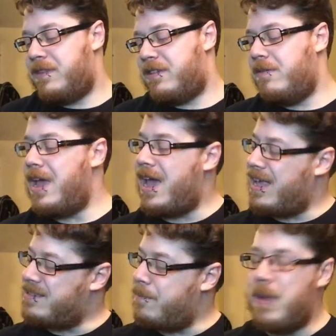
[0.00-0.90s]
So yeah,
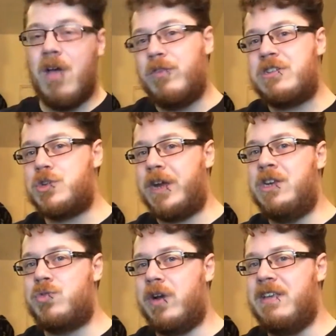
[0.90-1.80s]
it's a bit of a
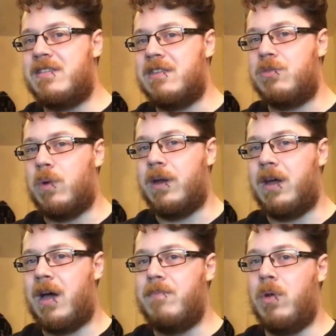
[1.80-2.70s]
strange release, this one.
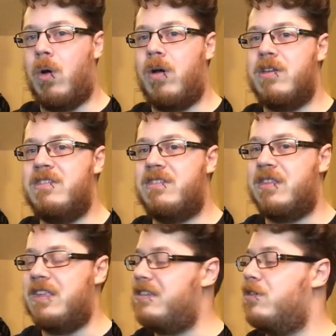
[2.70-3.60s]
I'm not
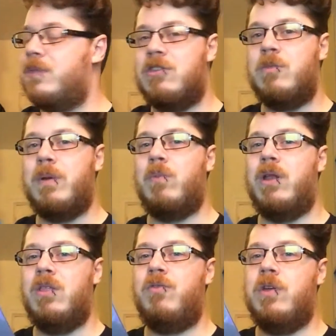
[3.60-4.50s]
as this has been
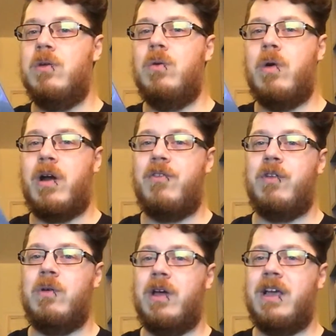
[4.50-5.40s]
one of the few where I
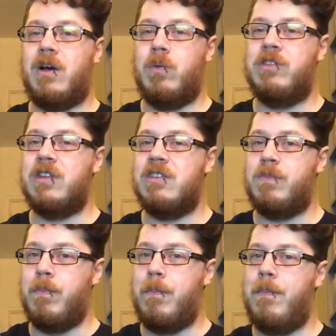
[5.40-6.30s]
feel like I wasn't as
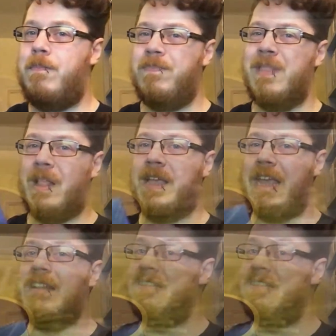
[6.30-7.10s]
like